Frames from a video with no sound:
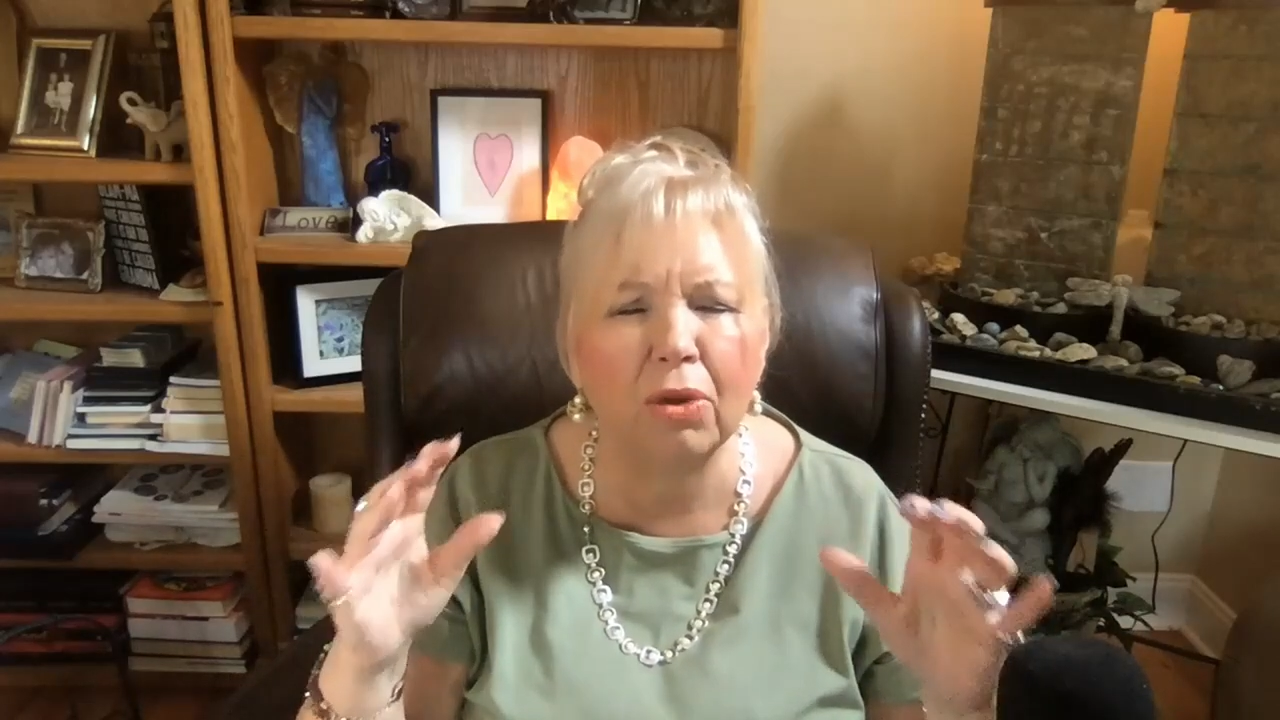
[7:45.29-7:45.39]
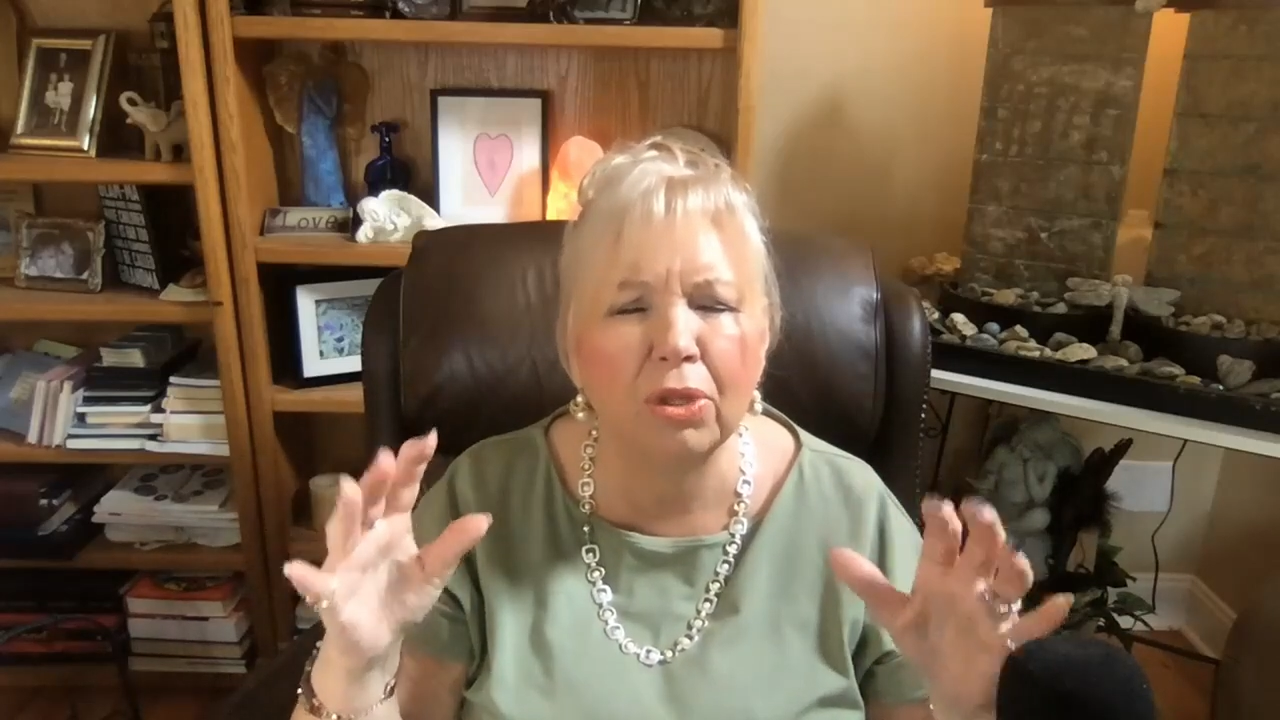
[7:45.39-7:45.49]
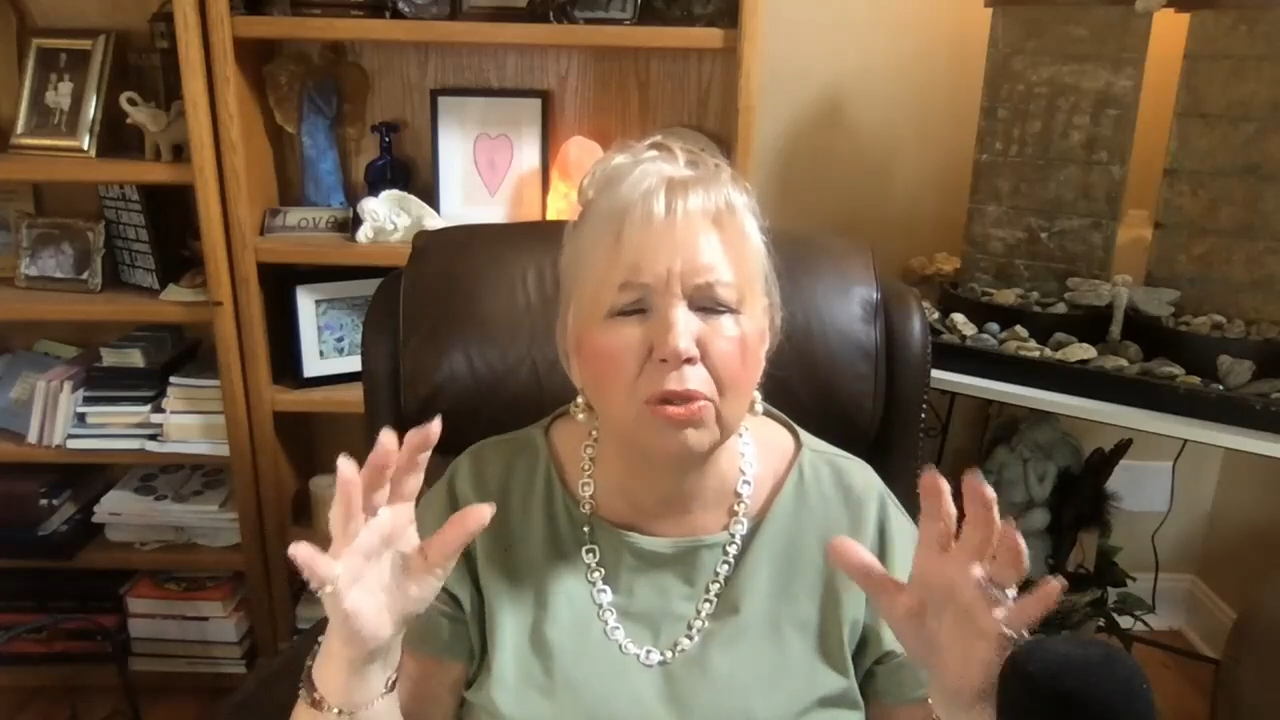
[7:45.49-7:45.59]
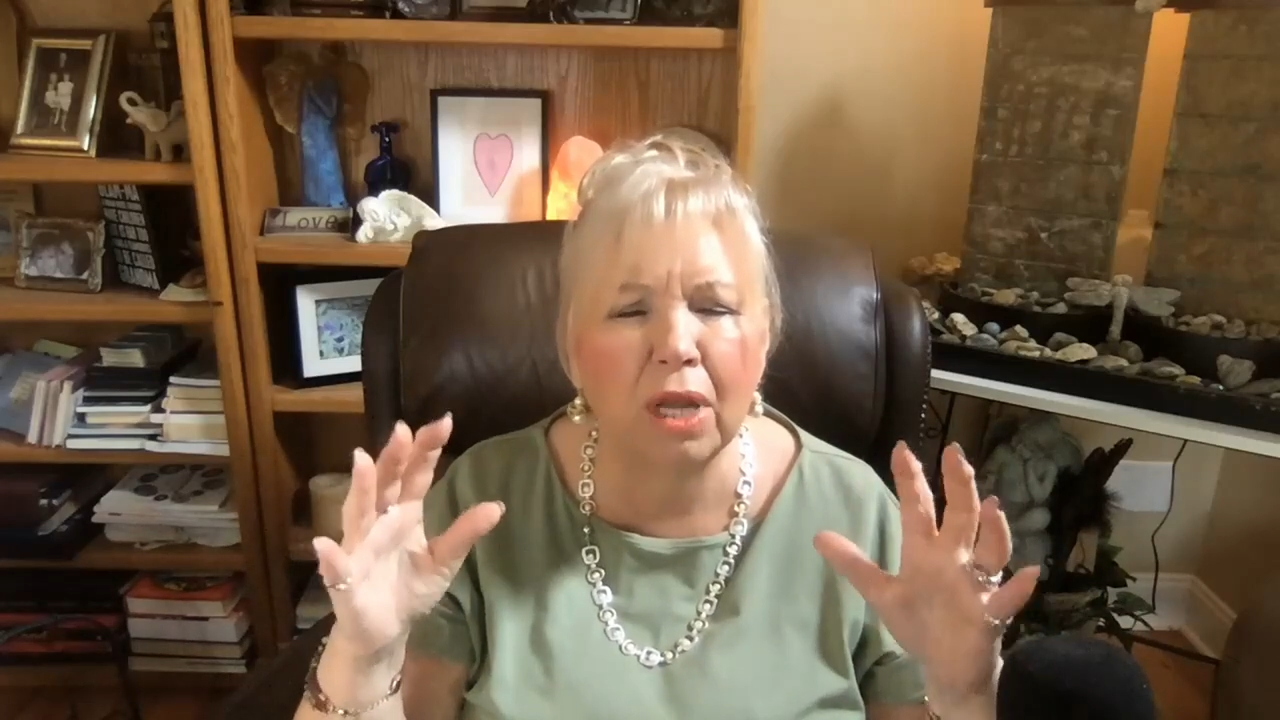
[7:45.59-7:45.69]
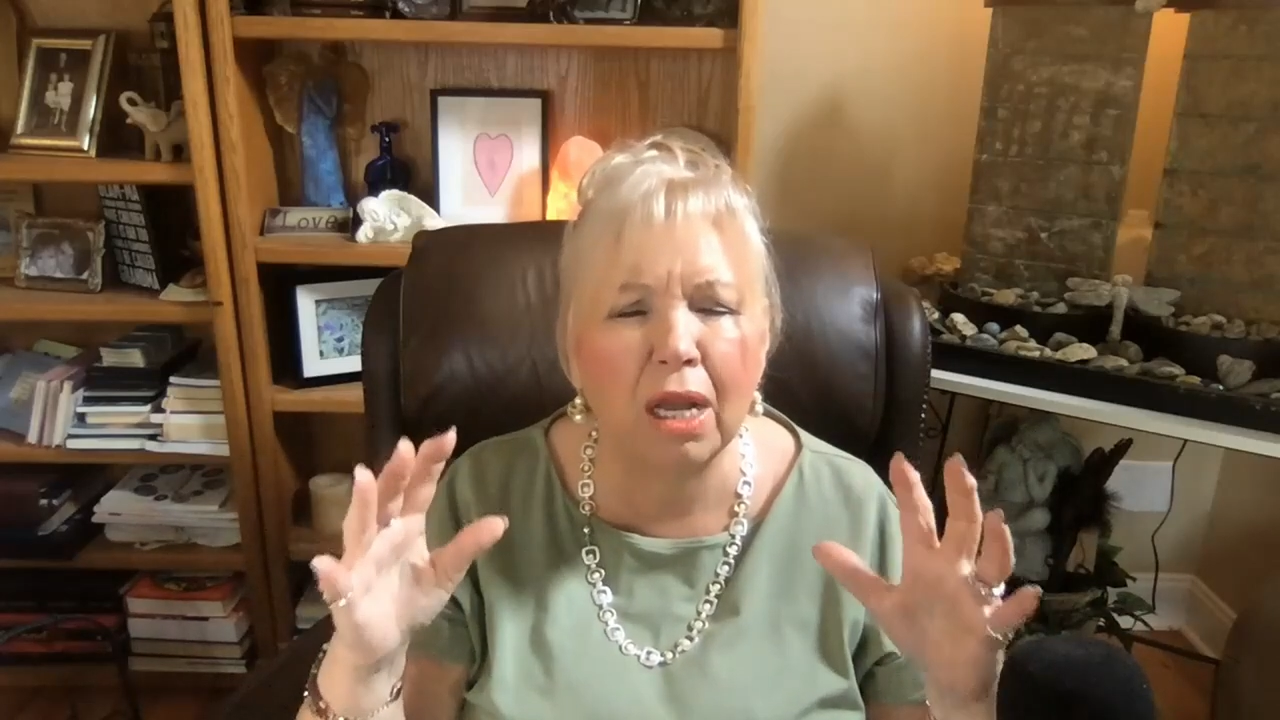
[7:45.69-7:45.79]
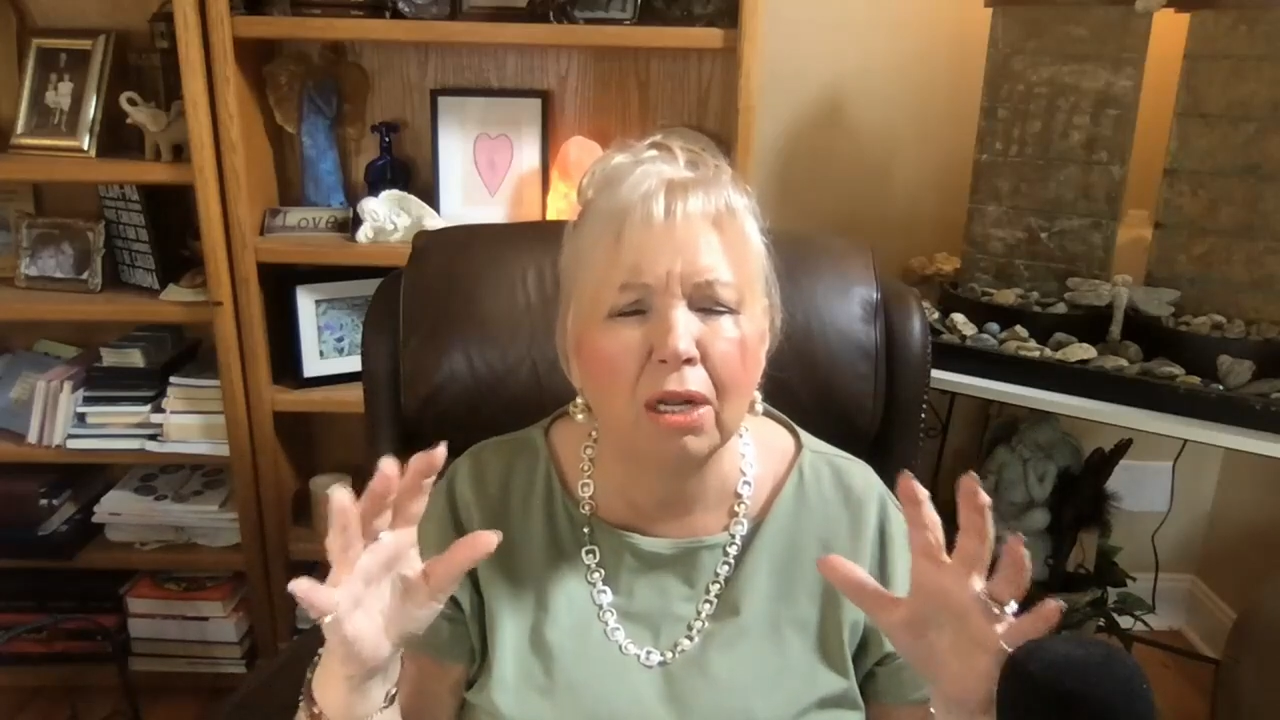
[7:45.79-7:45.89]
they're not